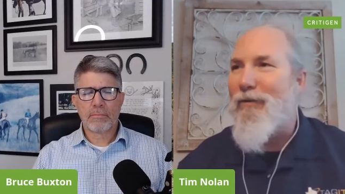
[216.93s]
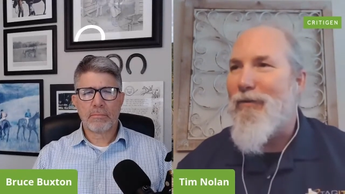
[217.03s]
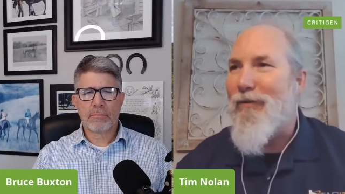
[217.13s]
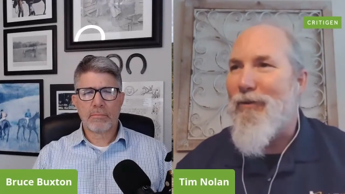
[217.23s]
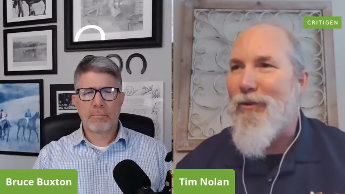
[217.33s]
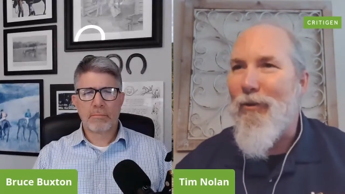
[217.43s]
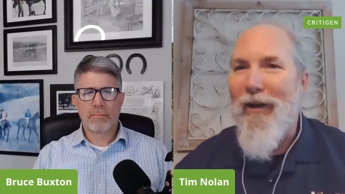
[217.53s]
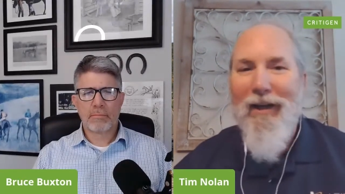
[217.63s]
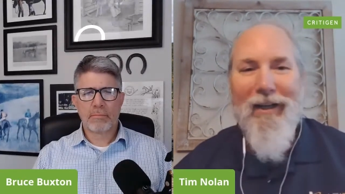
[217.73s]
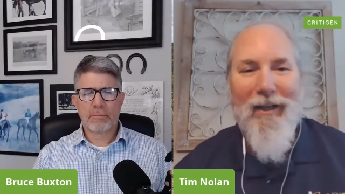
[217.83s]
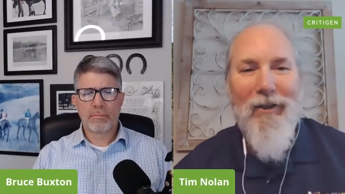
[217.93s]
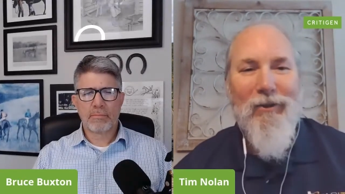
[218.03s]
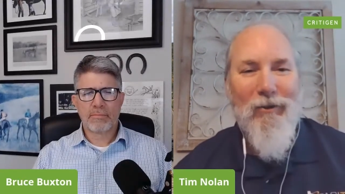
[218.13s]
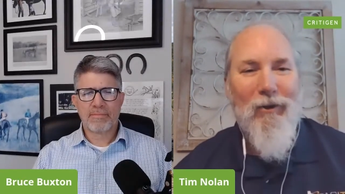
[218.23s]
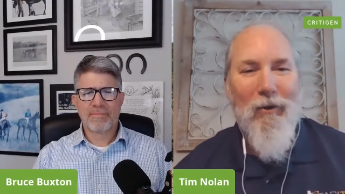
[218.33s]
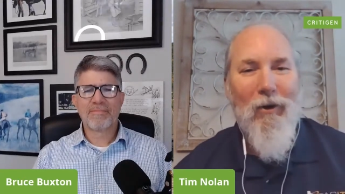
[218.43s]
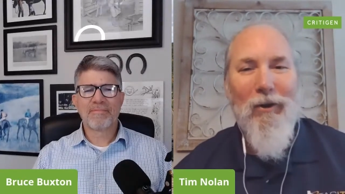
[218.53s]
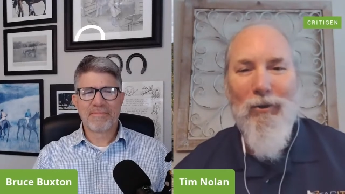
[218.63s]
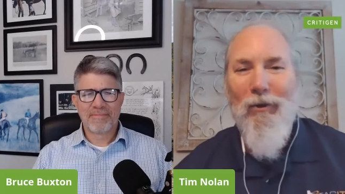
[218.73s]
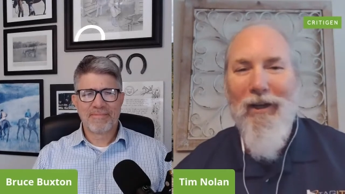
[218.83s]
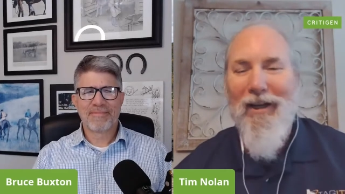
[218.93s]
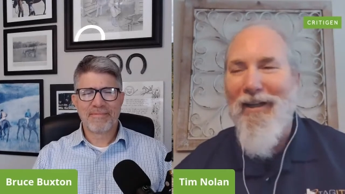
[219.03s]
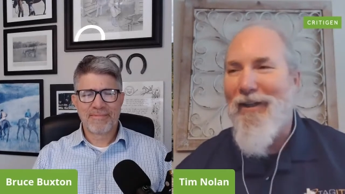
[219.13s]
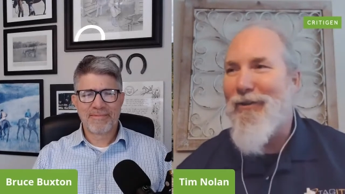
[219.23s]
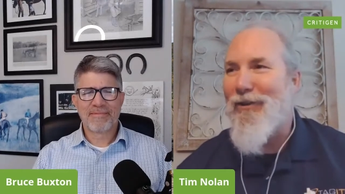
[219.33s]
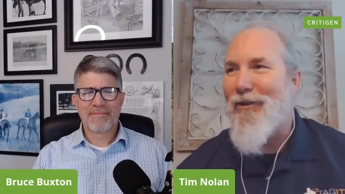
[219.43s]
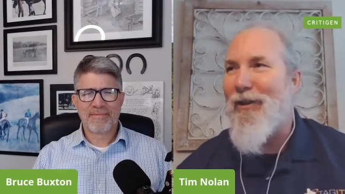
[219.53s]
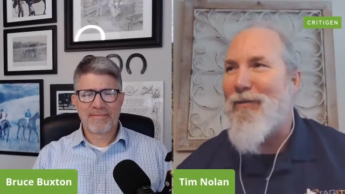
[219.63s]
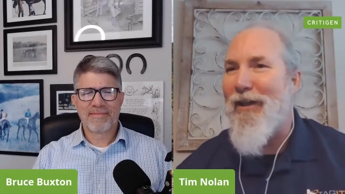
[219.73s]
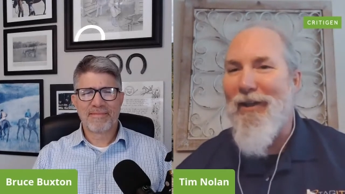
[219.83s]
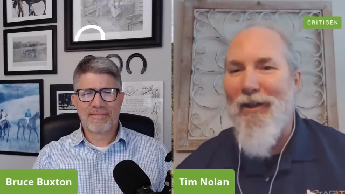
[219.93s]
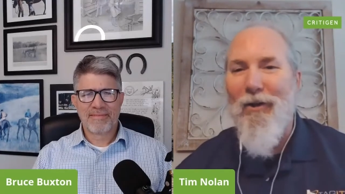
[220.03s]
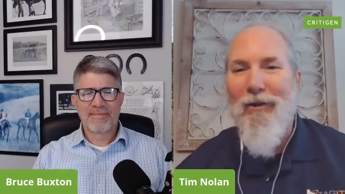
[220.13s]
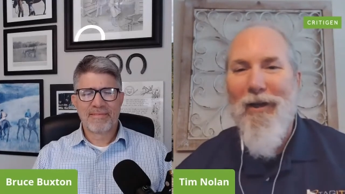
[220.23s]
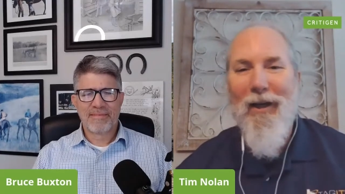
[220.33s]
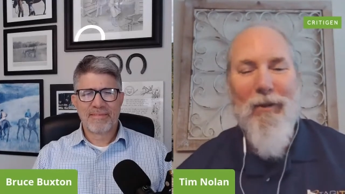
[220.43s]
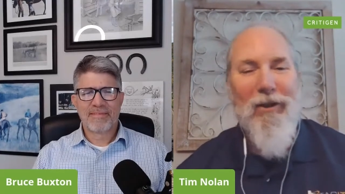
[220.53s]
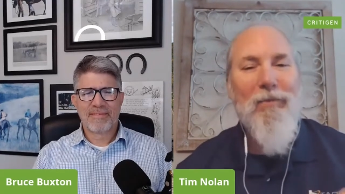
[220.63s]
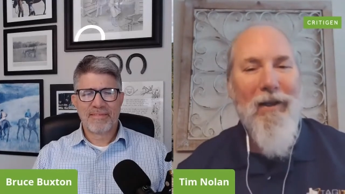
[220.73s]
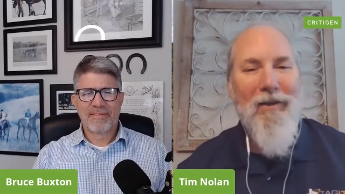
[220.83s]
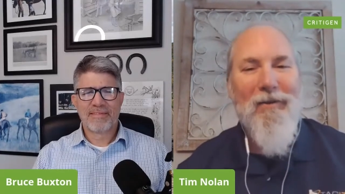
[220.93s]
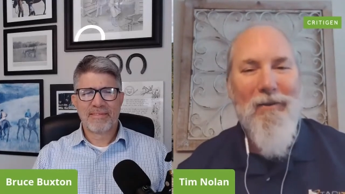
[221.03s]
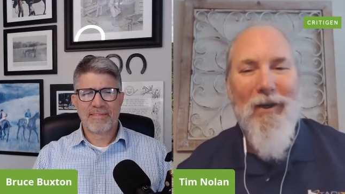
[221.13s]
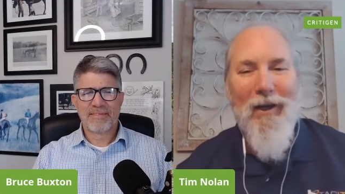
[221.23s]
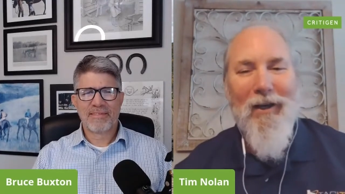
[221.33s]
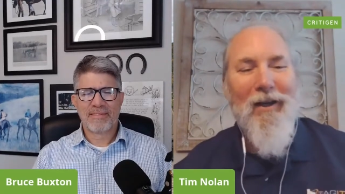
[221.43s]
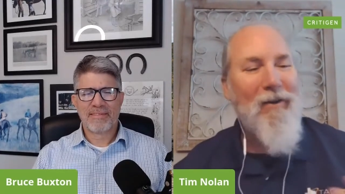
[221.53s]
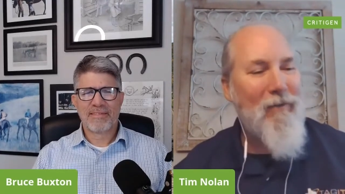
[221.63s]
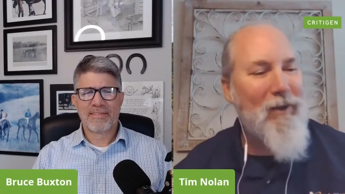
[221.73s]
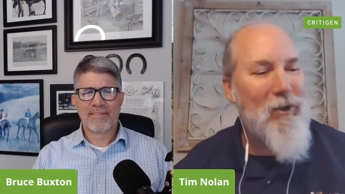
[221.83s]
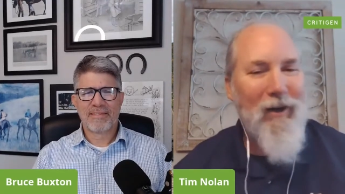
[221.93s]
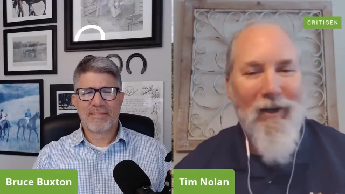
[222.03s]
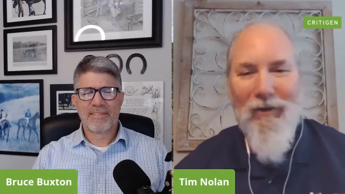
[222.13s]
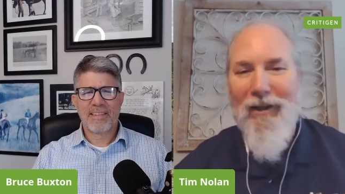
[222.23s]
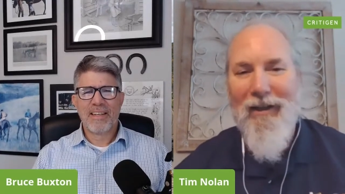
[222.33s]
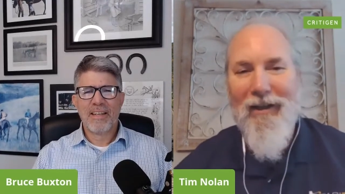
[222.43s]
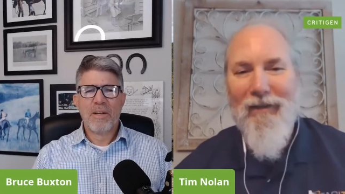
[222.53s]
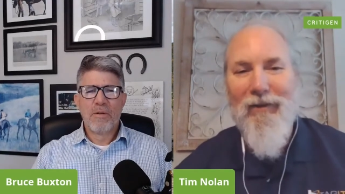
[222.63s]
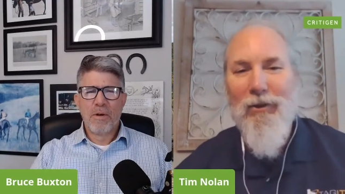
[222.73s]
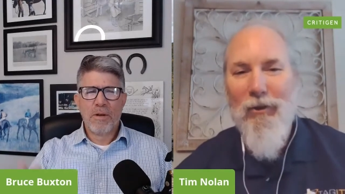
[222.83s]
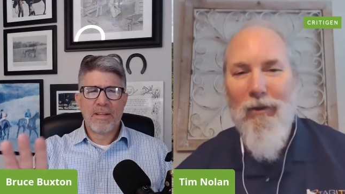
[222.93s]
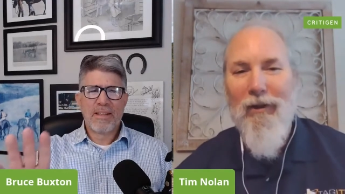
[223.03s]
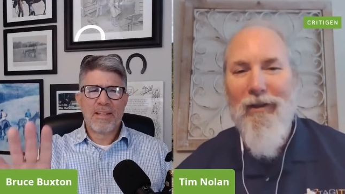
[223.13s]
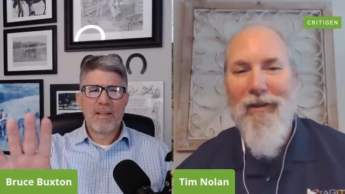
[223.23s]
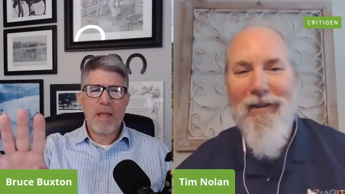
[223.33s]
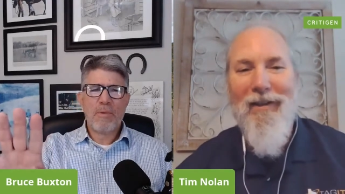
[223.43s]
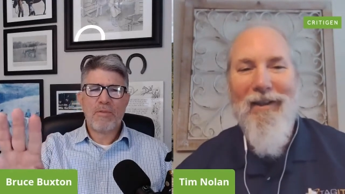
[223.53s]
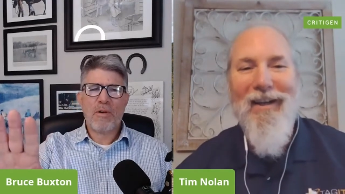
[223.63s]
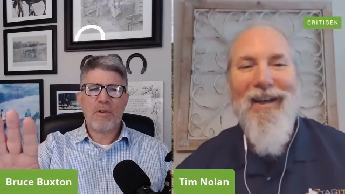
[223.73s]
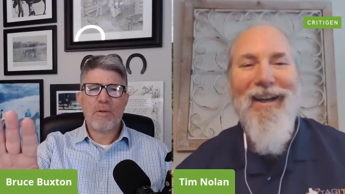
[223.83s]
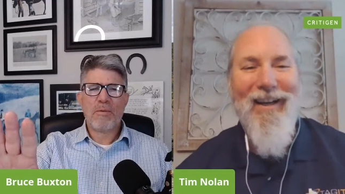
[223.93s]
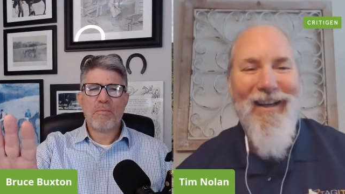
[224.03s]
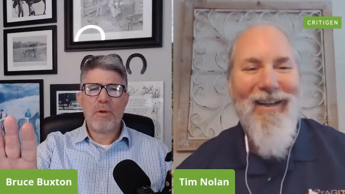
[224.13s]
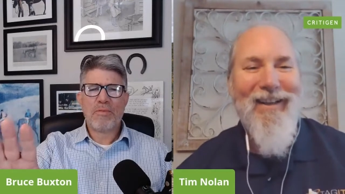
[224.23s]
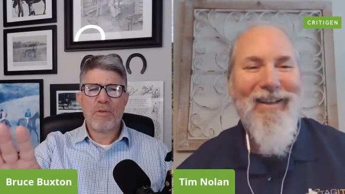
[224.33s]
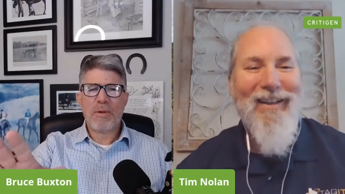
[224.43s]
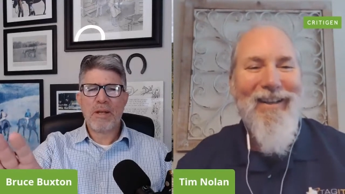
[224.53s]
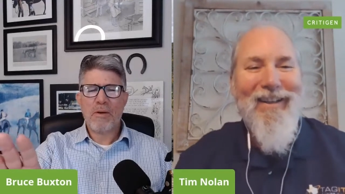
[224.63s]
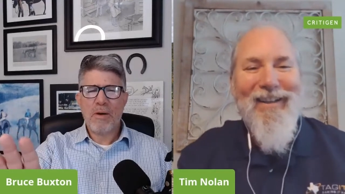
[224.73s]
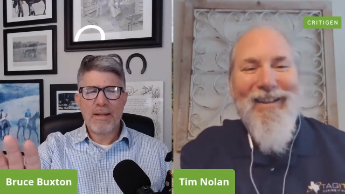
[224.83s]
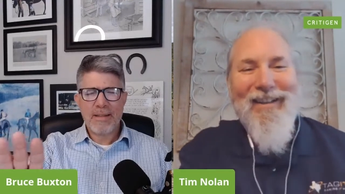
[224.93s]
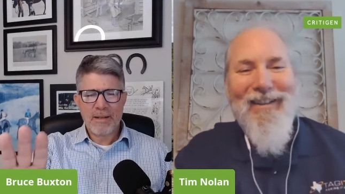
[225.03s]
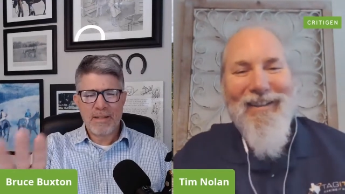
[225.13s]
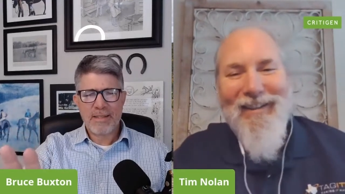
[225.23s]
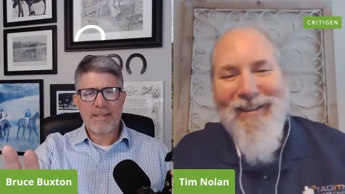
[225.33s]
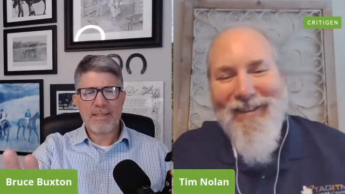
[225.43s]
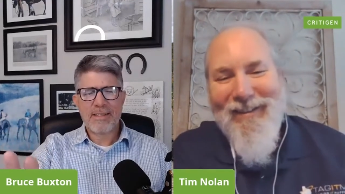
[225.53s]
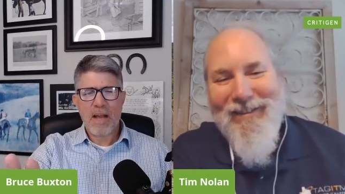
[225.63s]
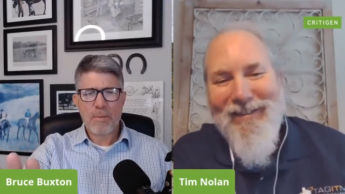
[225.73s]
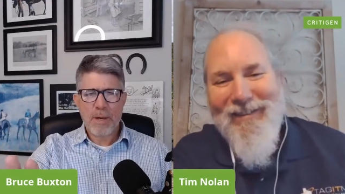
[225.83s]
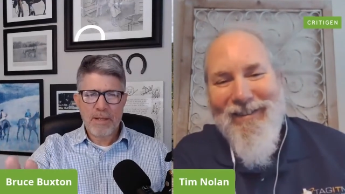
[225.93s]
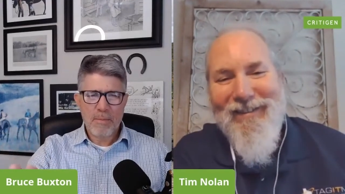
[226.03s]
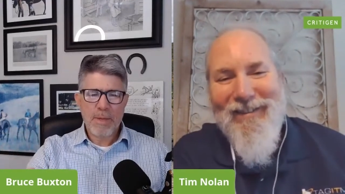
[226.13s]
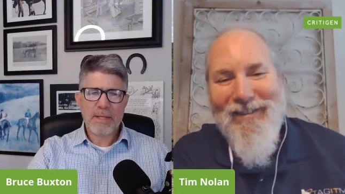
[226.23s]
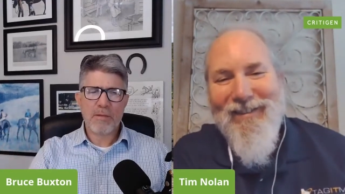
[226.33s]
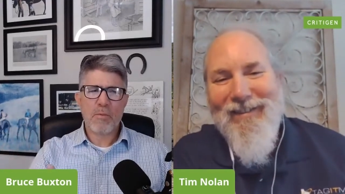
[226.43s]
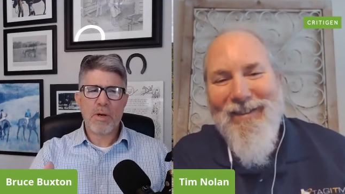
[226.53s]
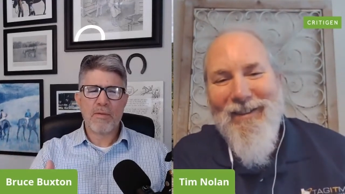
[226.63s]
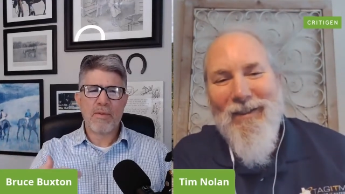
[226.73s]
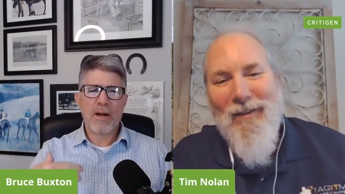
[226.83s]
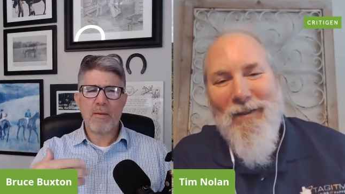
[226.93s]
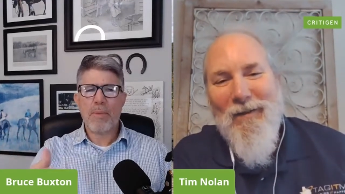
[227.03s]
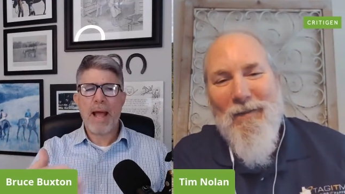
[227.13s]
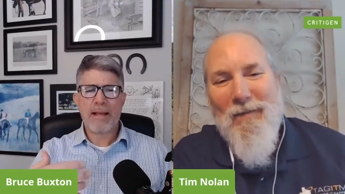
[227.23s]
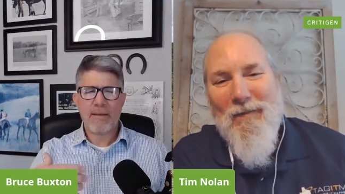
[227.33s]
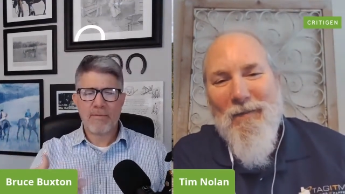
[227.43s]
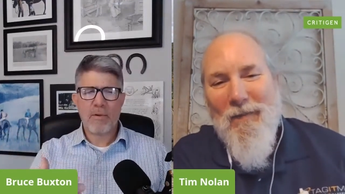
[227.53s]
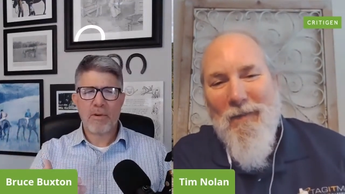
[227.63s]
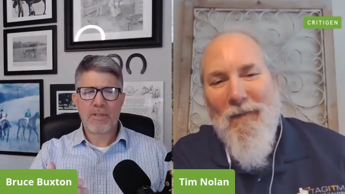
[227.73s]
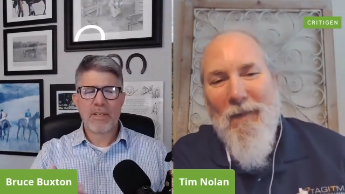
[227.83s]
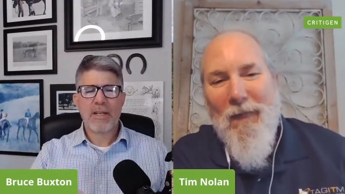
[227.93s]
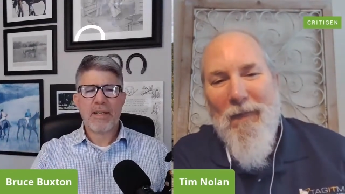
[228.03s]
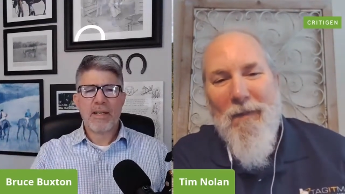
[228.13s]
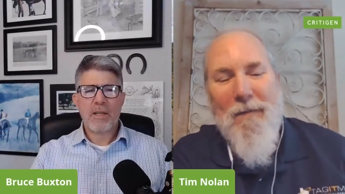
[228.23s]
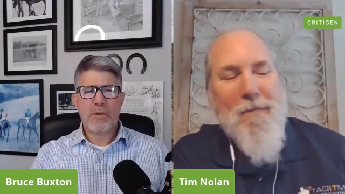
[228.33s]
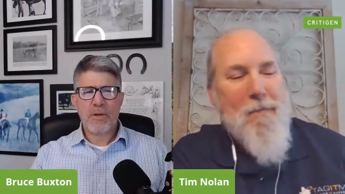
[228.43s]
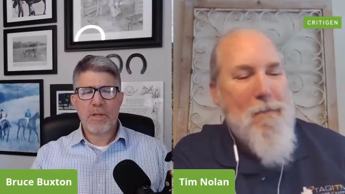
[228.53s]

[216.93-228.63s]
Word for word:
Speaker 1: know, 29 years or going on 29 years. It seems like a long time, but it's been a, an adventure every day.
Speaker 2: Before, before we go on there, let's just stop right there because in one of our back and forths you